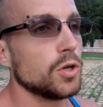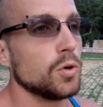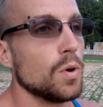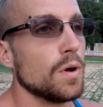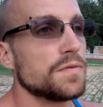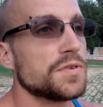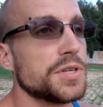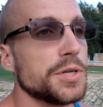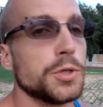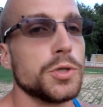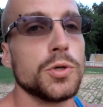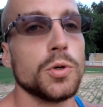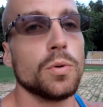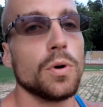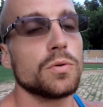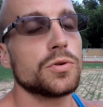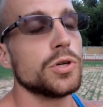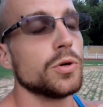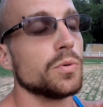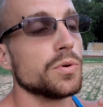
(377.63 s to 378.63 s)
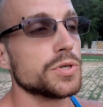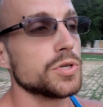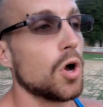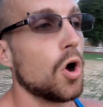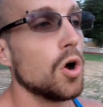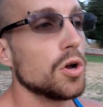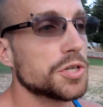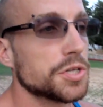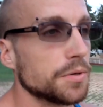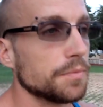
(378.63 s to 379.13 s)
UFC 202 was
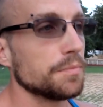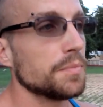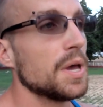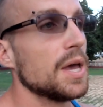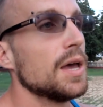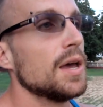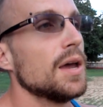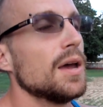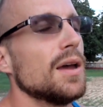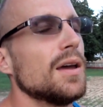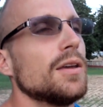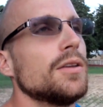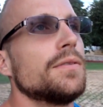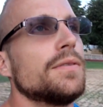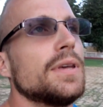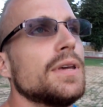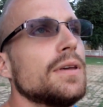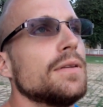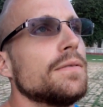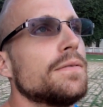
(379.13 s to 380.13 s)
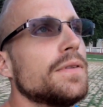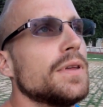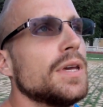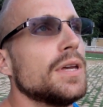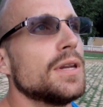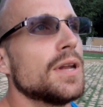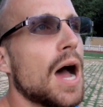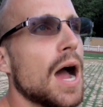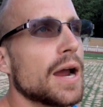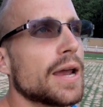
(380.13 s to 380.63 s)
awesome. The
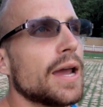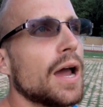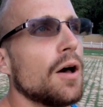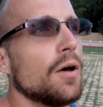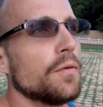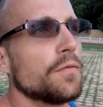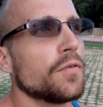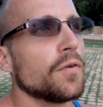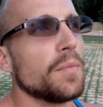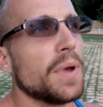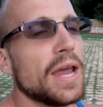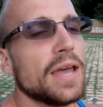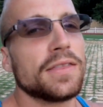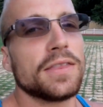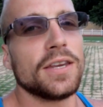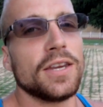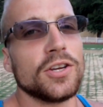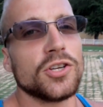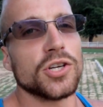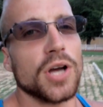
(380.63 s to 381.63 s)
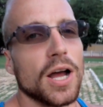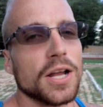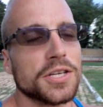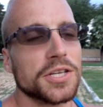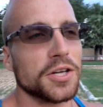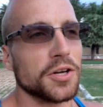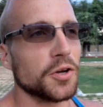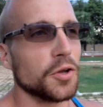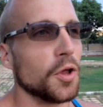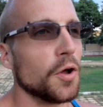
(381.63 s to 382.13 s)
knockout from Anthony
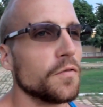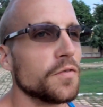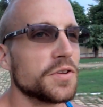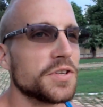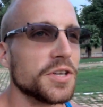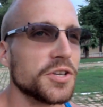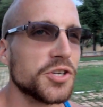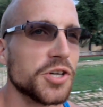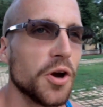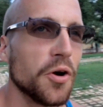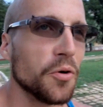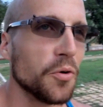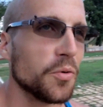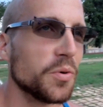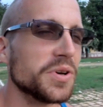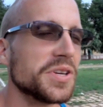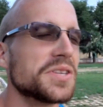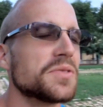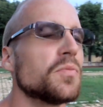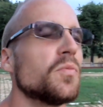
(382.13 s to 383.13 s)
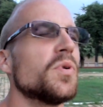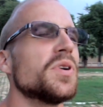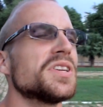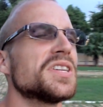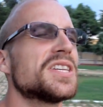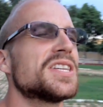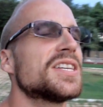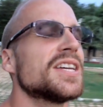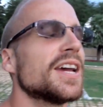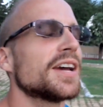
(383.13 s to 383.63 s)
Johnson to Glover Teixeira was
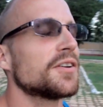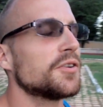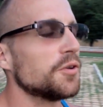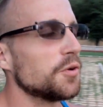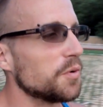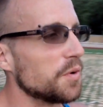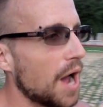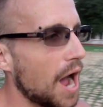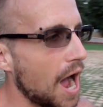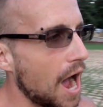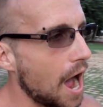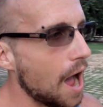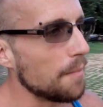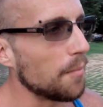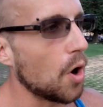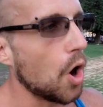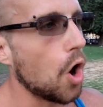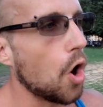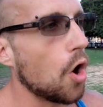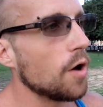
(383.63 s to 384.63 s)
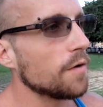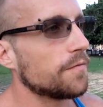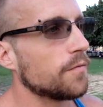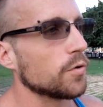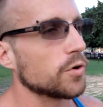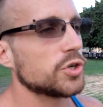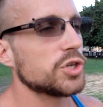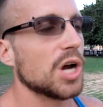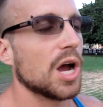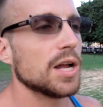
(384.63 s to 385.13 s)
sick, dude. I'm all for
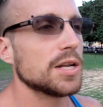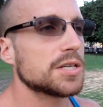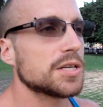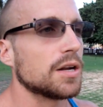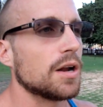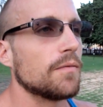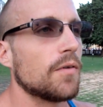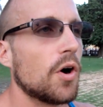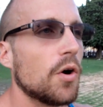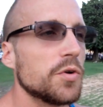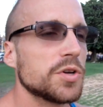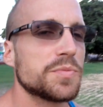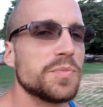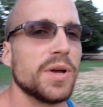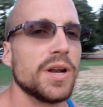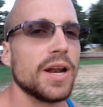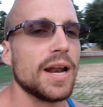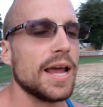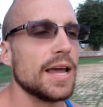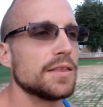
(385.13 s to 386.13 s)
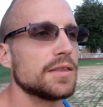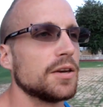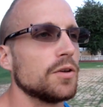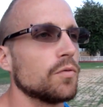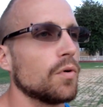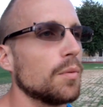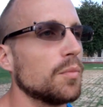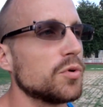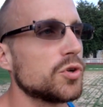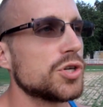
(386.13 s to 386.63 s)
Johnson. I've always been an Anthony
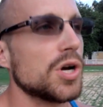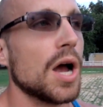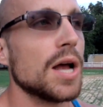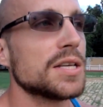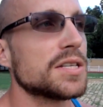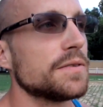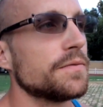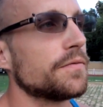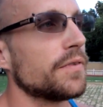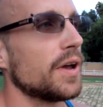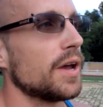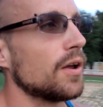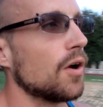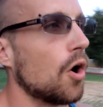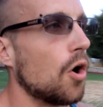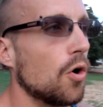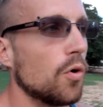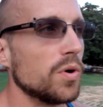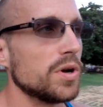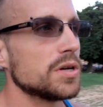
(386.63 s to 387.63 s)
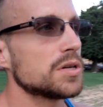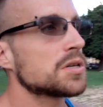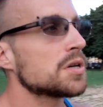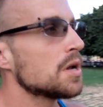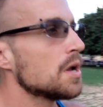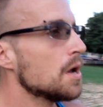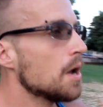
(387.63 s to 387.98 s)
Rumble Johnson fan, always.